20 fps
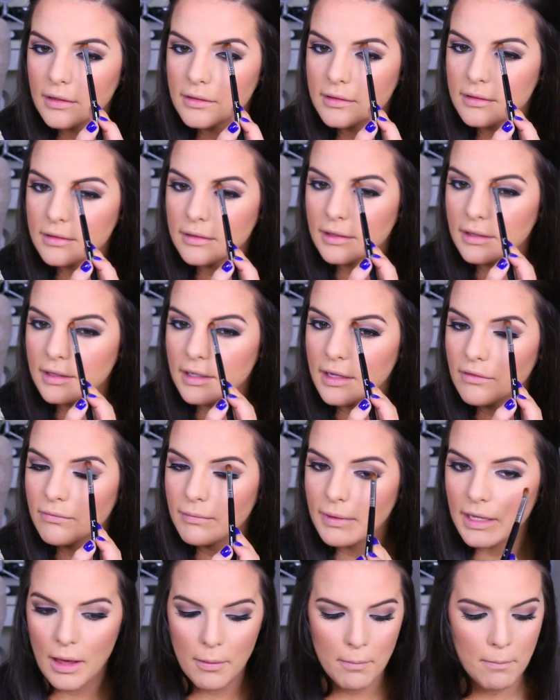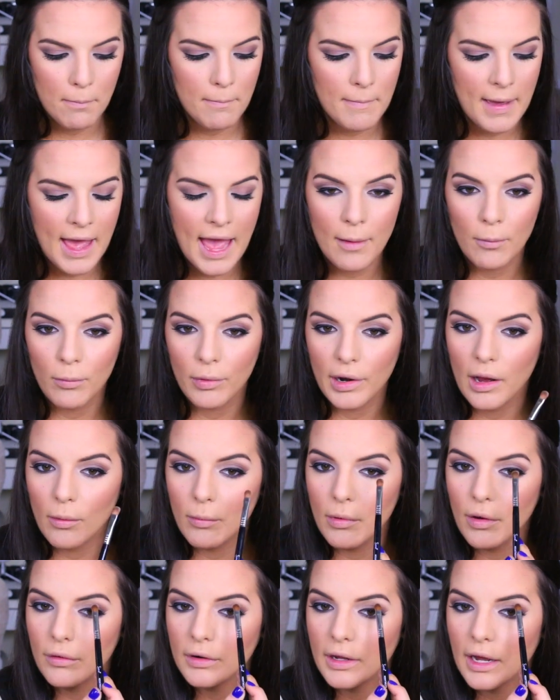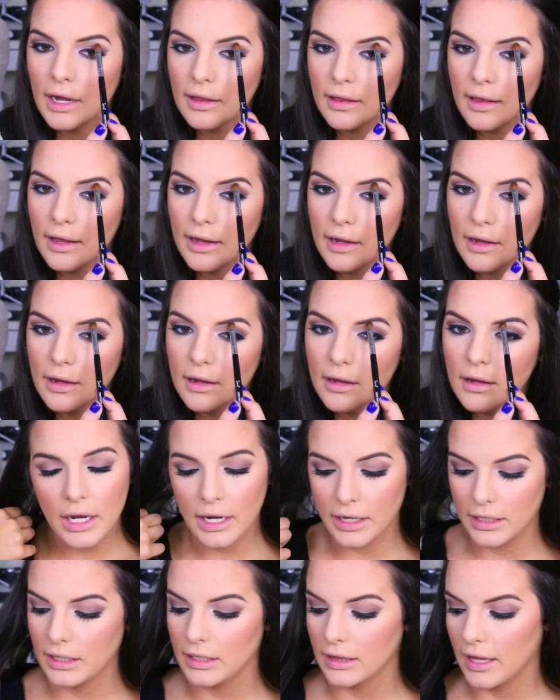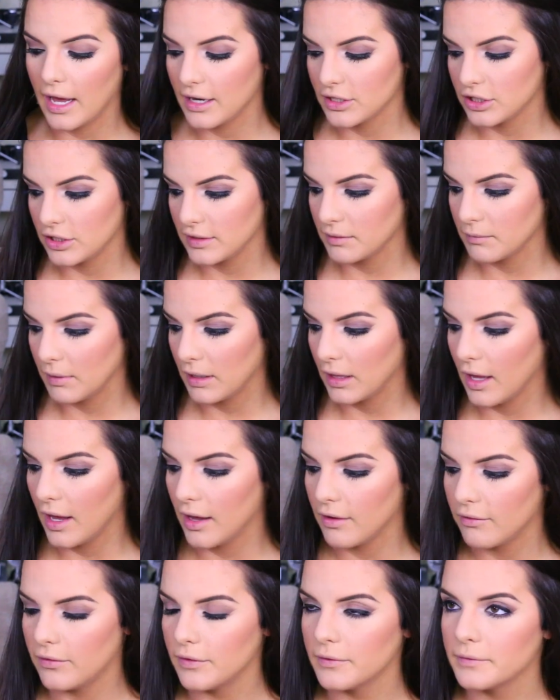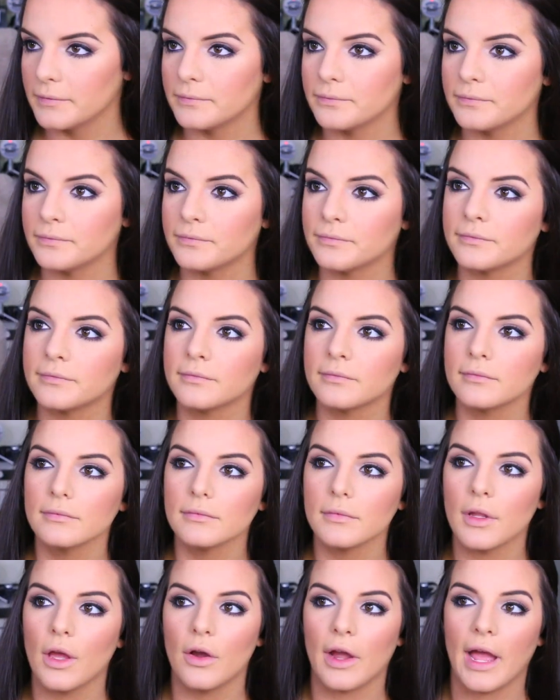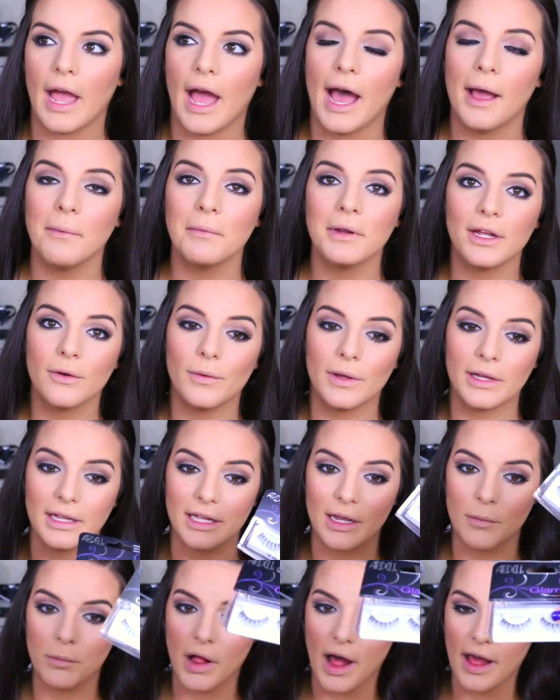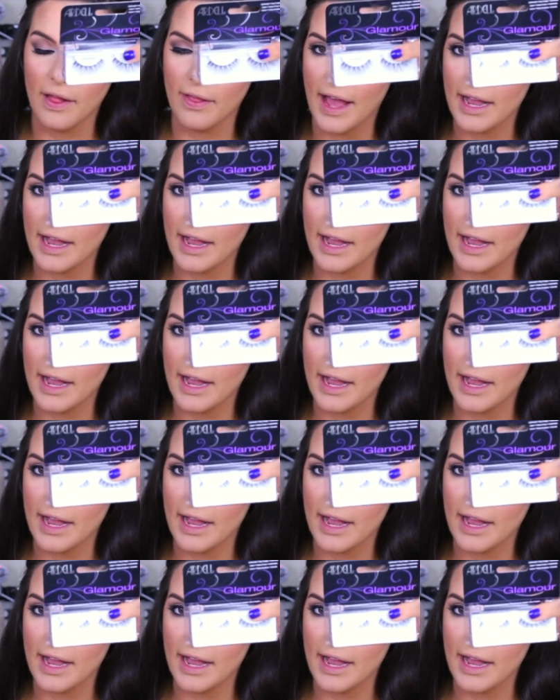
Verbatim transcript: Just love me a matte brow bone highlight. I need lashes in my life. Okay, I'm going to quickly apply